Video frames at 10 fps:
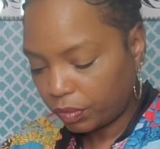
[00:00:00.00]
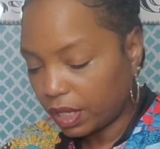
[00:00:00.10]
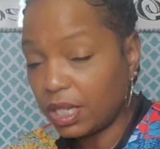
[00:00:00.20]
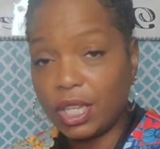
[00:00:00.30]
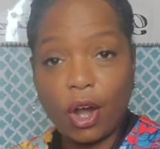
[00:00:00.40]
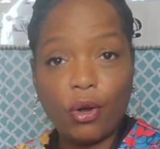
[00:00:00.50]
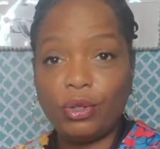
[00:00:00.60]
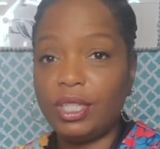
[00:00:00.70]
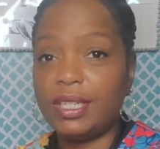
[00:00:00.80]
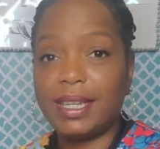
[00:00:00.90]
so
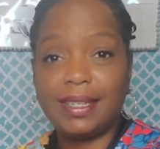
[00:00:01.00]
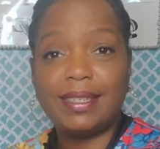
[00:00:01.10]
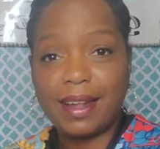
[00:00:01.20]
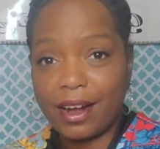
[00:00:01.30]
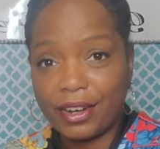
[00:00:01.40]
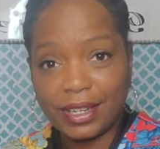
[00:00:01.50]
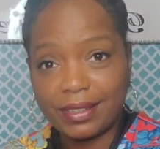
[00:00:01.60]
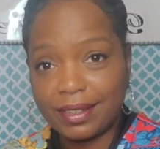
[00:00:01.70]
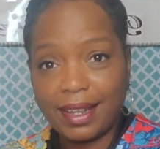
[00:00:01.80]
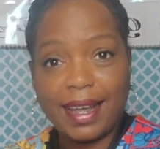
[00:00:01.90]
just get started,
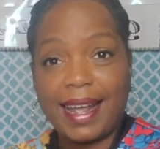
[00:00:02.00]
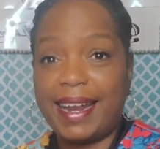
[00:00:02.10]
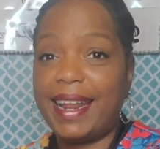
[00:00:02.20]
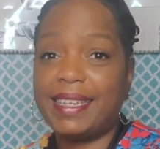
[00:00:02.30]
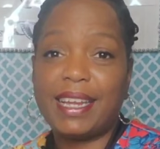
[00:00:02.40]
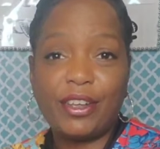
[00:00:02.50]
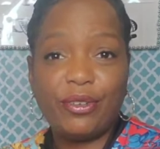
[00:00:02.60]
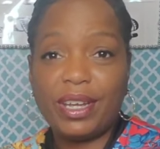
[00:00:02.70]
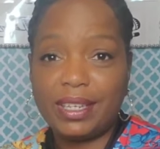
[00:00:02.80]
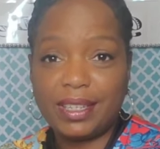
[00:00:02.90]
and that's how you
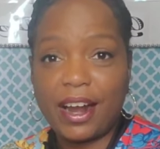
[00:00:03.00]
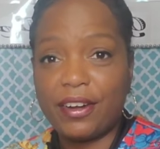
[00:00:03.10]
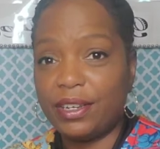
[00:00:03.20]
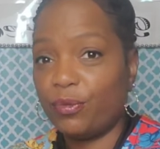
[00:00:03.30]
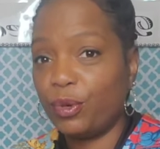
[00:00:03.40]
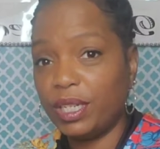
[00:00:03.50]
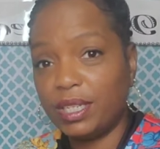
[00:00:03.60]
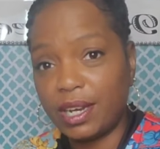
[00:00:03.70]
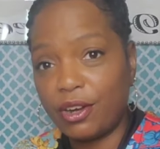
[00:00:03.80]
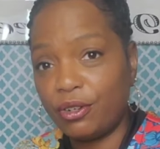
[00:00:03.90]
get started.
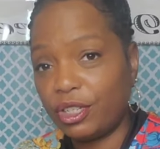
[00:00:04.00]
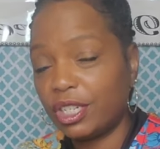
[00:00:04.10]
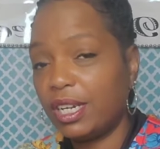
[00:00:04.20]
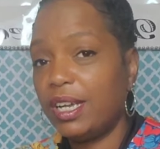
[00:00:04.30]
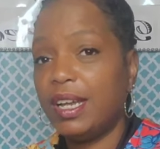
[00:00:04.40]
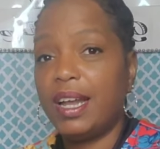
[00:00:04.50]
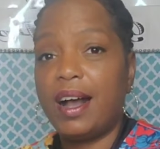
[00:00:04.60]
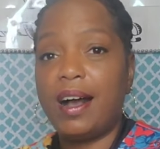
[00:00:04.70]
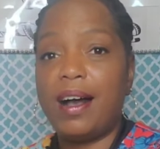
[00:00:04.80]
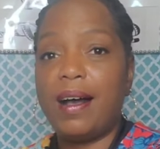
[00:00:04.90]
Research,
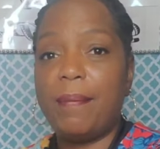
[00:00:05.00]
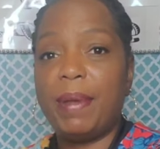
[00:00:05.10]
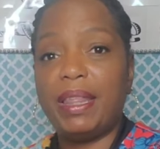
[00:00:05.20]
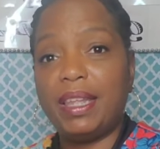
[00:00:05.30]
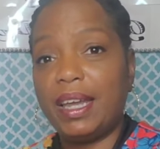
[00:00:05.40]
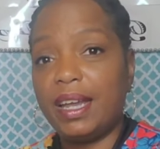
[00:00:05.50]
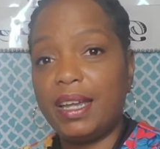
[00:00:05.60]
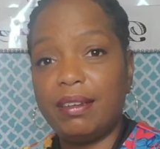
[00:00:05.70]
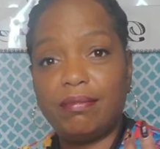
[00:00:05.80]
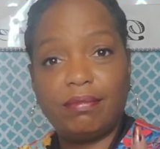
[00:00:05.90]
and
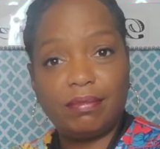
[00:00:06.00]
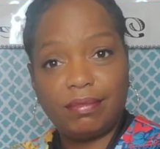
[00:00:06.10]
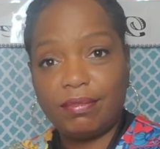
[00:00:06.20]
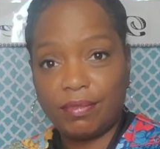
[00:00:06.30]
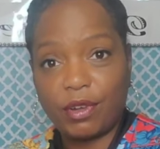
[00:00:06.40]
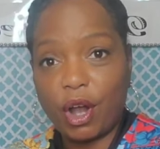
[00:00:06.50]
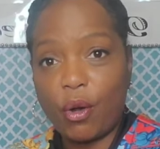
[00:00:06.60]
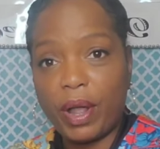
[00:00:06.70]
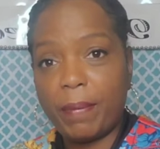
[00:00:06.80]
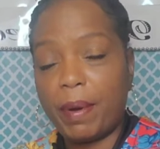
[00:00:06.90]
then
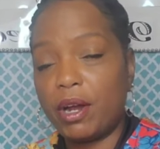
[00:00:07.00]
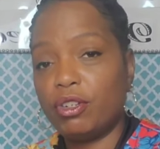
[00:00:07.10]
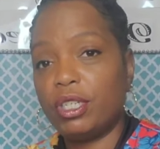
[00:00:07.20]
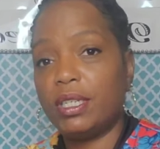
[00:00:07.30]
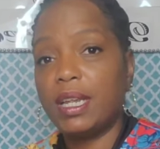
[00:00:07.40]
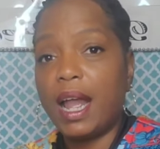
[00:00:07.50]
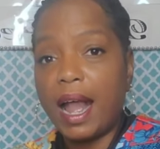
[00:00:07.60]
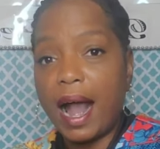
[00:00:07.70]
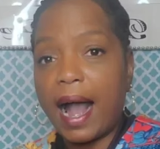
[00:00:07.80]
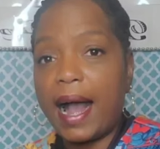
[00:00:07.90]
go and purchase.
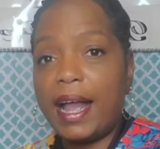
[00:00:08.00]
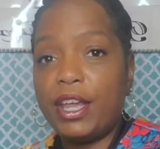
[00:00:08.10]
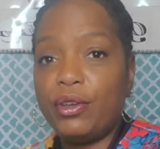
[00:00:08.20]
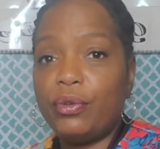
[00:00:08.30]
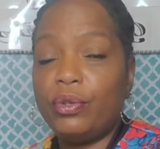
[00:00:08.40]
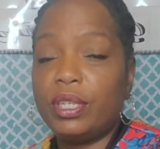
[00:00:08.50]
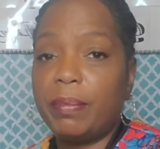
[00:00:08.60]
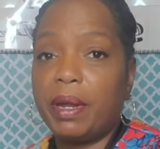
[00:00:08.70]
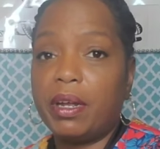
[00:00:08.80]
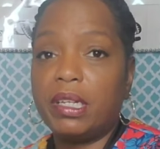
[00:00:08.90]
I use
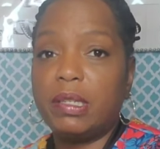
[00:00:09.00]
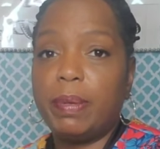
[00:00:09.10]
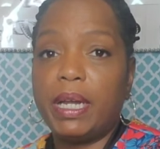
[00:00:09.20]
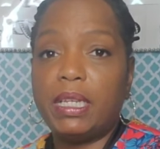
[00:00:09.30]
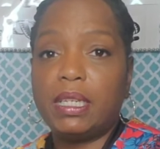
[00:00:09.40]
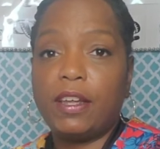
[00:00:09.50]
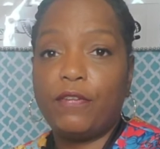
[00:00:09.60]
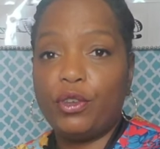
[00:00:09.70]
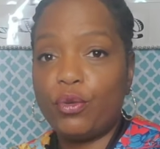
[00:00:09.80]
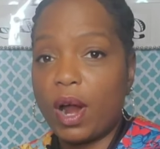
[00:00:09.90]
America's Best.
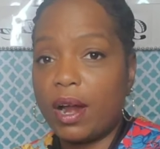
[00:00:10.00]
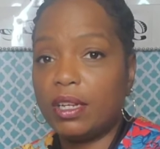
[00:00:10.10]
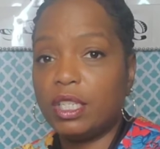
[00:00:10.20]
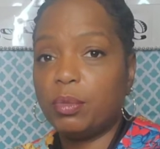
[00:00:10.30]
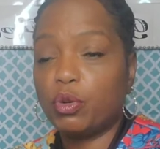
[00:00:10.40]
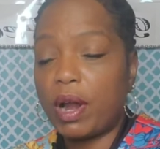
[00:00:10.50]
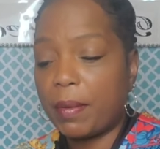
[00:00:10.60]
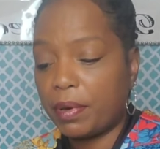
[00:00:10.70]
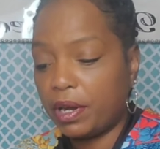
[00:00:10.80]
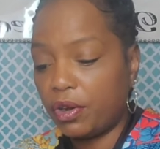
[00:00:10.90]
If you are a
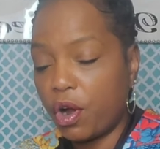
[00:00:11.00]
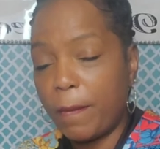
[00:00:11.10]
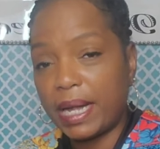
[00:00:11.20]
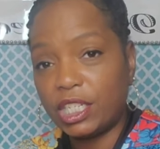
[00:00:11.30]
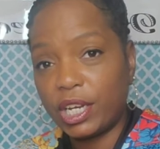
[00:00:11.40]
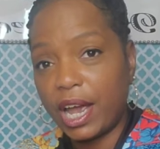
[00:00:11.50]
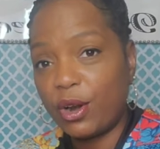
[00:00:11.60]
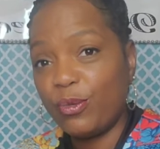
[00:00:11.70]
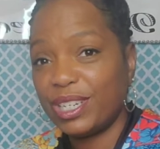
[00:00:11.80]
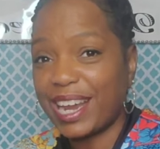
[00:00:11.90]
subscriber here on my
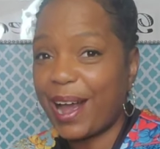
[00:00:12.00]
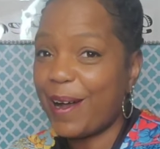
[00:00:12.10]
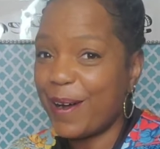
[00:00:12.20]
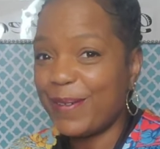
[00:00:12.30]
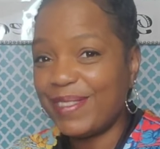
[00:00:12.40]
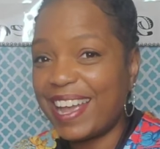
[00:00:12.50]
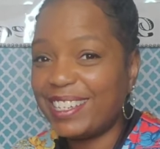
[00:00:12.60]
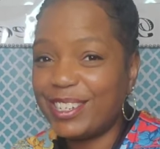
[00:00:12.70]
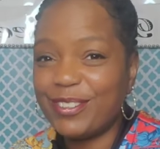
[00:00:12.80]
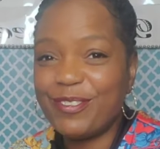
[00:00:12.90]
channel, which I hope
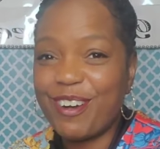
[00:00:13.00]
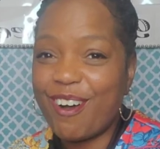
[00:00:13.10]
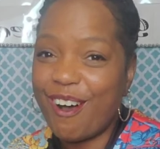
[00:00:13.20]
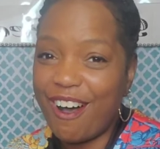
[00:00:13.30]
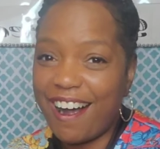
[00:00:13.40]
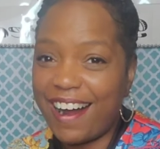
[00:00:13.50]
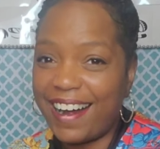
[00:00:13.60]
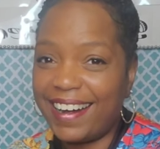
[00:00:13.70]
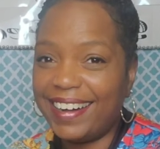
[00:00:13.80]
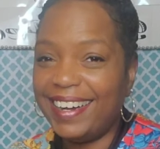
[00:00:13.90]
that you
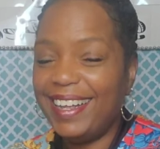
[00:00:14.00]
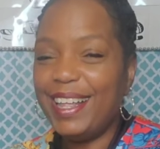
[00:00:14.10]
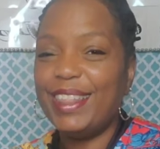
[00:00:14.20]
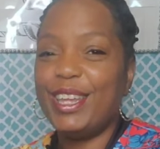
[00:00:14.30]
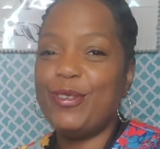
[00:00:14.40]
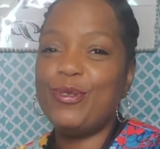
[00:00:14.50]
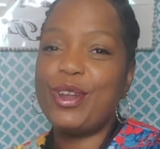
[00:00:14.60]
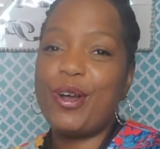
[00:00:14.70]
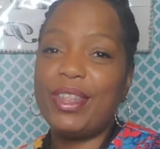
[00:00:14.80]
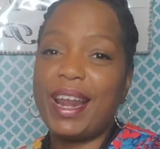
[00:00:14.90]
are, then you
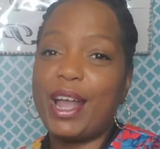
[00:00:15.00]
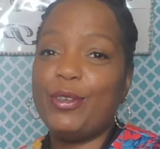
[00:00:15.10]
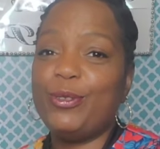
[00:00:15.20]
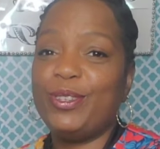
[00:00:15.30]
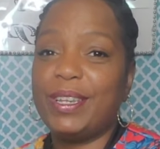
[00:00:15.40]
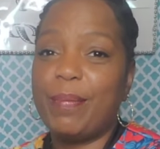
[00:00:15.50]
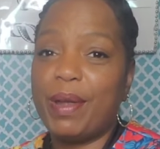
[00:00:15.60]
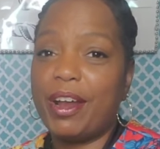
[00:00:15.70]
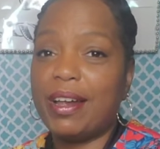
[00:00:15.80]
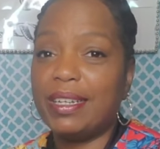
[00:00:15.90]
know that I use
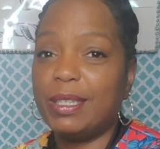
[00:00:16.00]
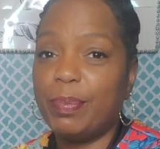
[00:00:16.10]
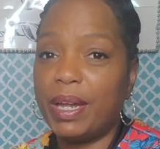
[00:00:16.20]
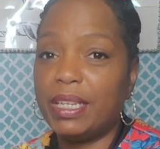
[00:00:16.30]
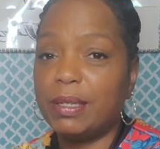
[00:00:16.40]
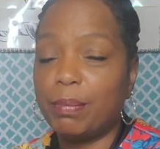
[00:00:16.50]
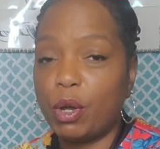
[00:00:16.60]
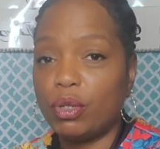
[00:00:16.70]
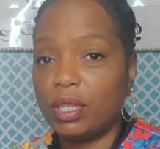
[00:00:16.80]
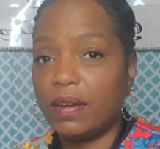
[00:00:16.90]
America's Best
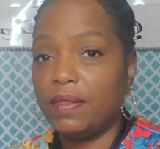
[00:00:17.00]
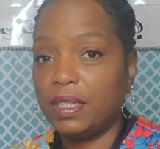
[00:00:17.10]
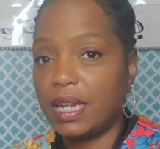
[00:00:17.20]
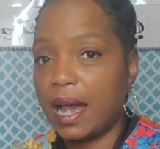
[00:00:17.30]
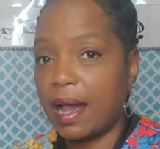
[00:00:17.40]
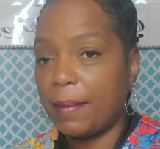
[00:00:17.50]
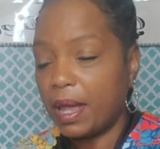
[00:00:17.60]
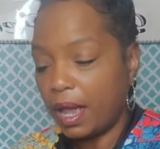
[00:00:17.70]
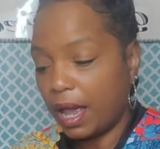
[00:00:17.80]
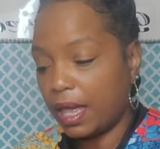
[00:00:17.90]
most of the time.
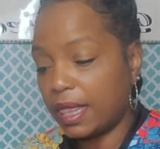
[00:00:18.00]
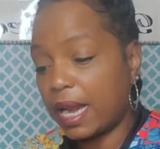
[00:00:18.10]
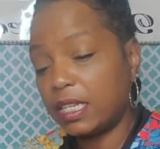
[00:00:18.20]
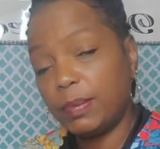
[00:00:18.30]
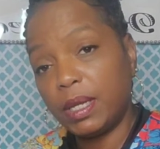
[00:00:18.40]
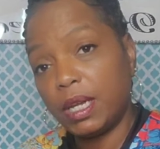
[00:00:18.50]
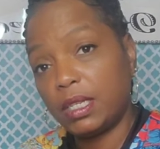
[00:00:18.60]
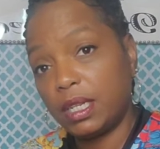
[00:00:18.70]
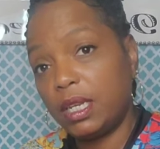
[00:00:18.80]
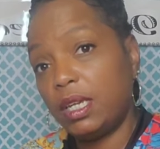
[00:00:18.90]
And that is
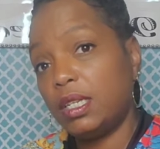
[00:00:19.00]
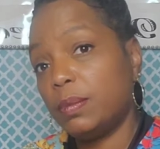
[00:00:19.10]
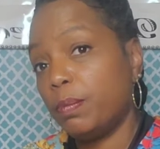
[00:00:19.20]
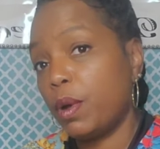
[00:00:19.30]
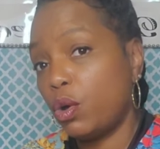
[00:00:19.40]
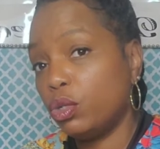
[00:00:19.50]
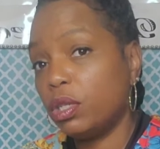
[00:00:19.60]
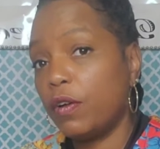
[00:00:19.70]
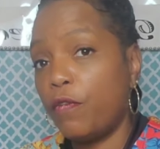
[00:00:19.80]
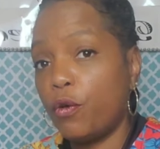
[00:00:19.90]
because it is most
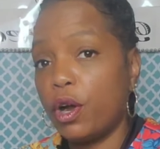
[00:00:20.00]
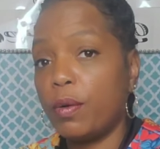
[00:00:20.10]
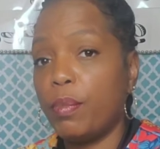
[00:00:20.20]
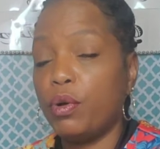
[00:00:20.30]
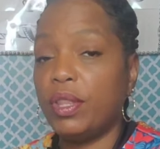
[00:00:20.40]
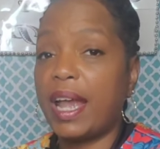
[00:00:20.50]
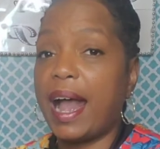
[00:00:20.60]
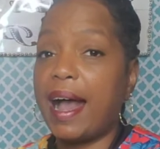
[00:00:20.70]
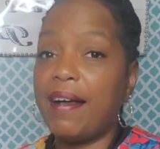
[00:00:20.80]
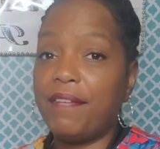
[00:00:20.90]
affordable that
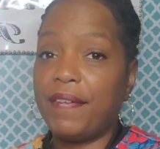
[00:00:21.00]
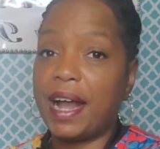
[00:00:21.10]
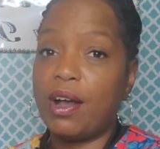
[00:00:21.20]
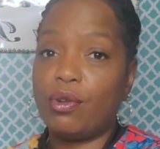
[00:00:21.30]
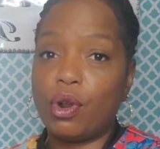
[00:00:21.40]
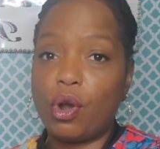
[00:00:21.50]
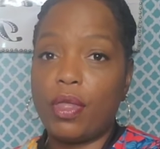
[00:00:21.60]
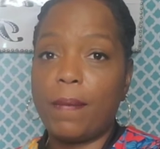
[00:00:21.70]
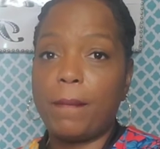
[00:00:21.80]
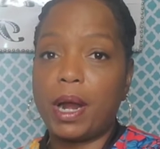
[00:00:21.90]
I found on
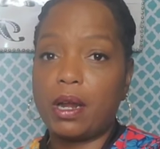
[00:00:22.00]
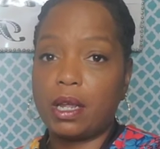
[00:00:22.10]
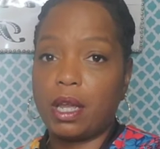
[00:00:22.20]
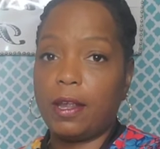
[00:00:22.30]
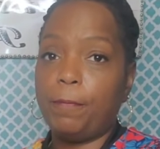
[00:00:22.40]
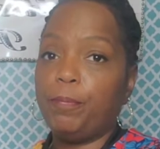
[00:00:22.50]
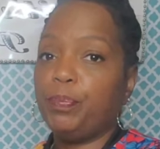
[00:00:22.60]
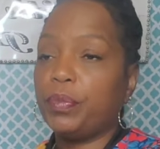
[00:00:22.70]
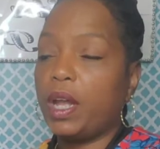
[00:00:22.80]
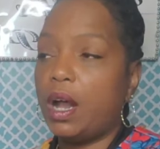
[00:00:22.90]
the market.
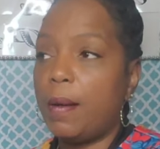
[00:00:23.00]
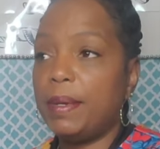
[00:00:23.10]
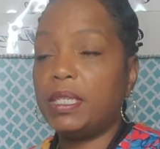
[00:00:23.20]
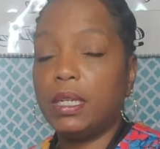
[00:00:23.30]
It's a